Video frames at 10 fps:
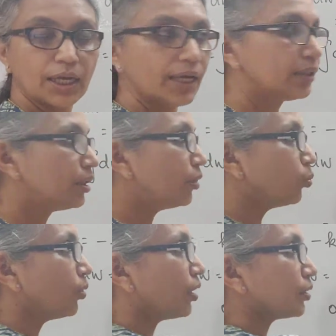And the
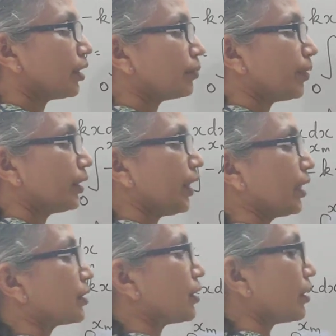work done by the
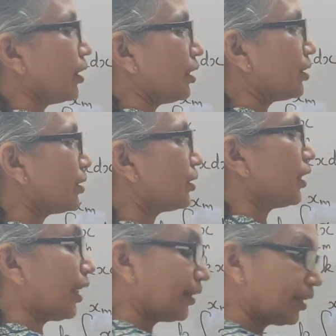external
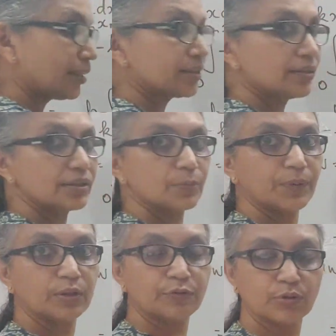agency against the
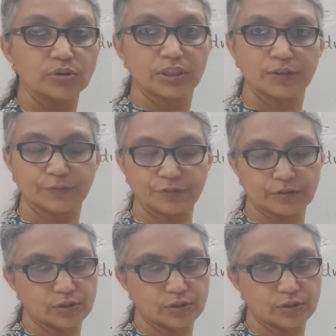spring force is